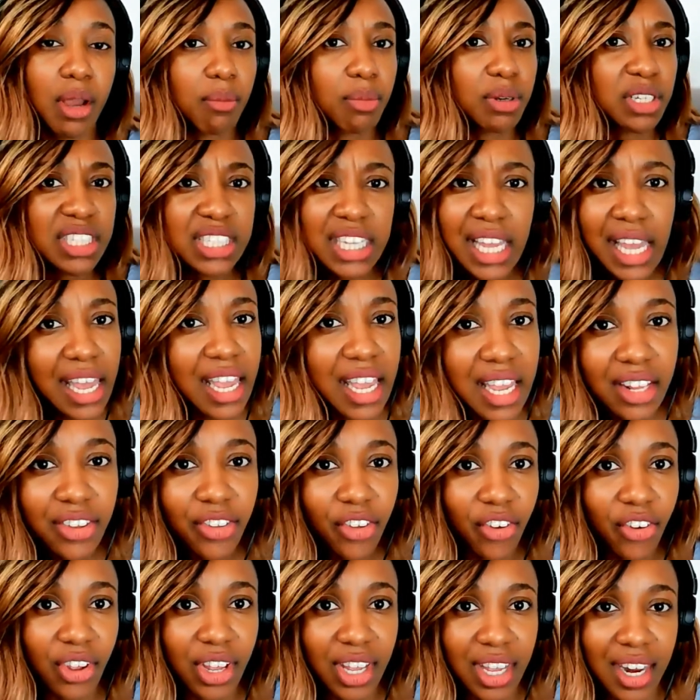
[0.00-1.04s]
Pretend
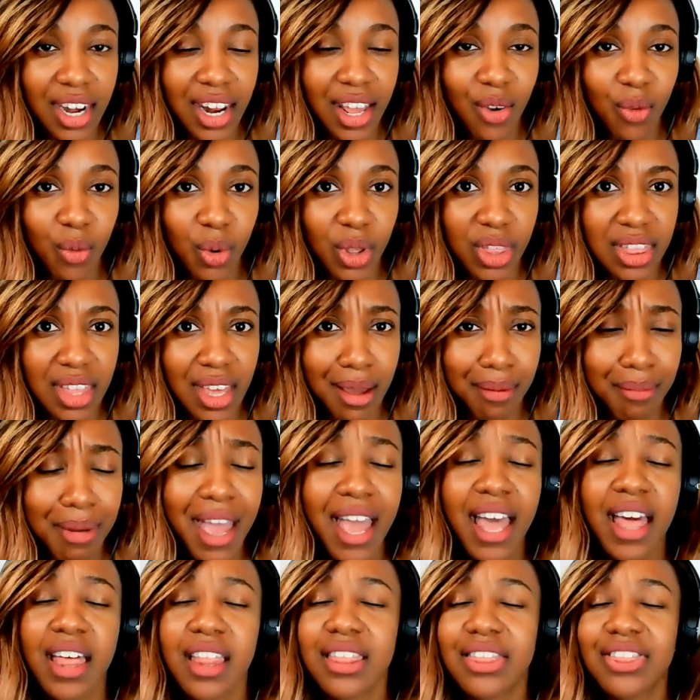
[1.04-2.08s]
you're eating with them
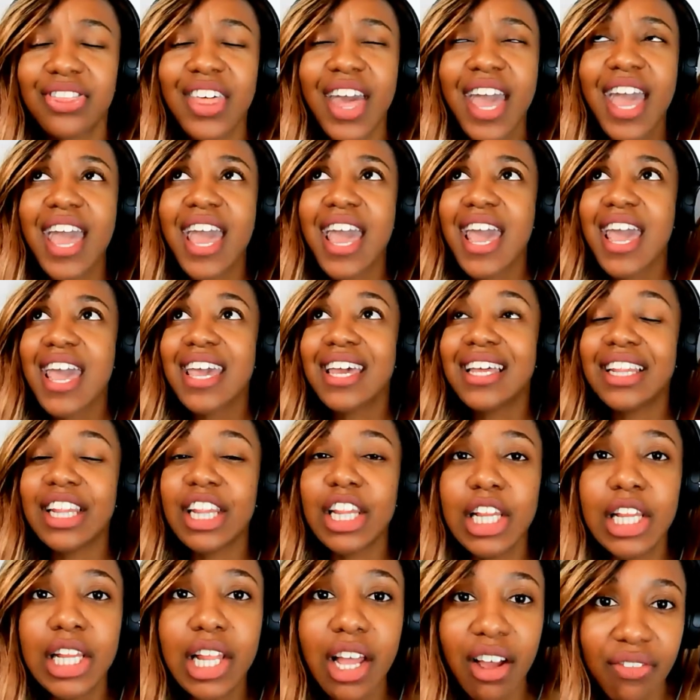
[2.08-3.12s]
they
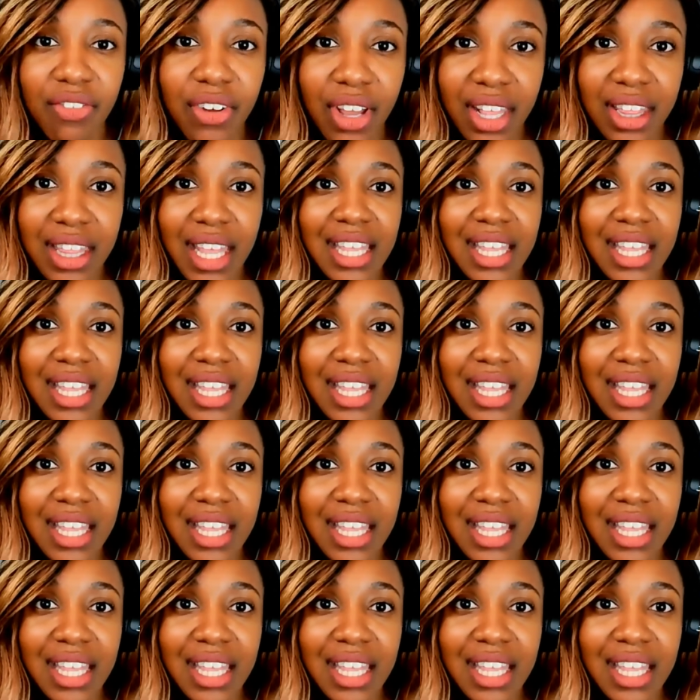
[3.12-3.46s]
love it.